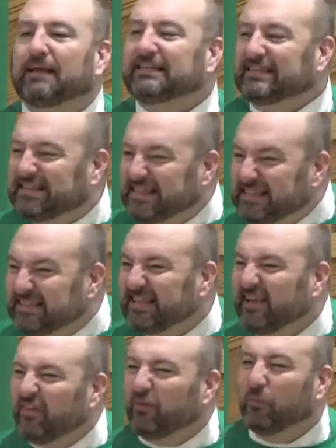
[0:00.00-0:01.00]
is
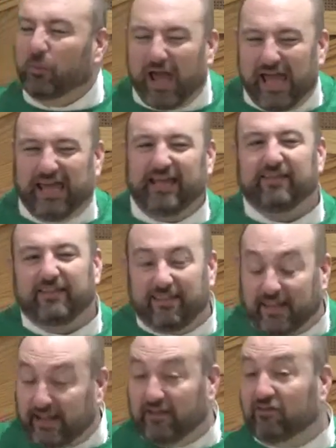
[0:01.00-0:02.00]
this the way
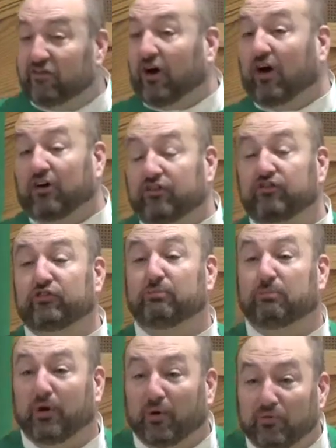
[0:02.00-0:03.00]
things are
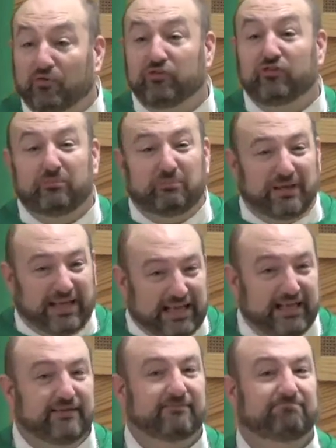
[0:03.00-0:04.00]
supposed to
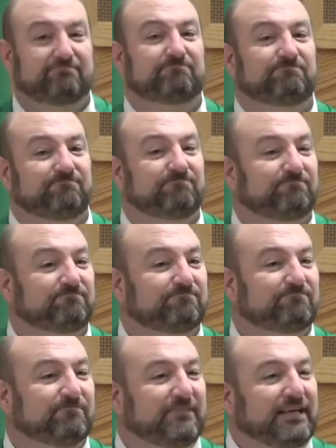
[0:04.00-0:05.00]
be?
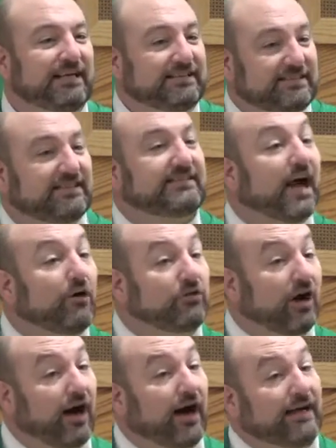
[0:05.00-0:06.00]
Is this how
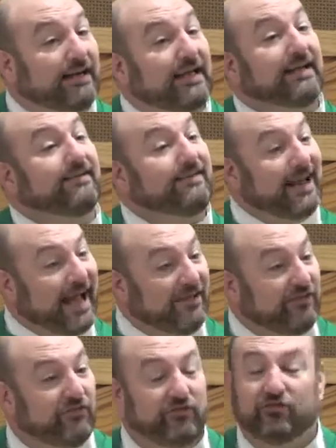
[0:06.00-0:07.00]
God
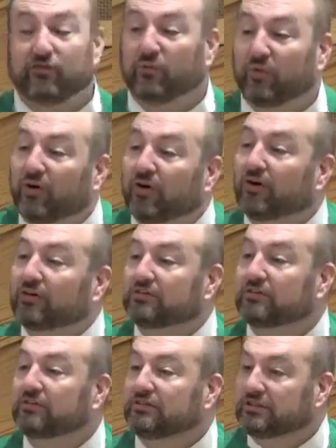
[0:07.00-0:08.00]
intends the
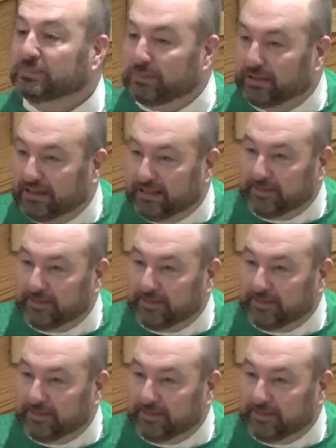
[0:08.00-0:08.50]
world to be?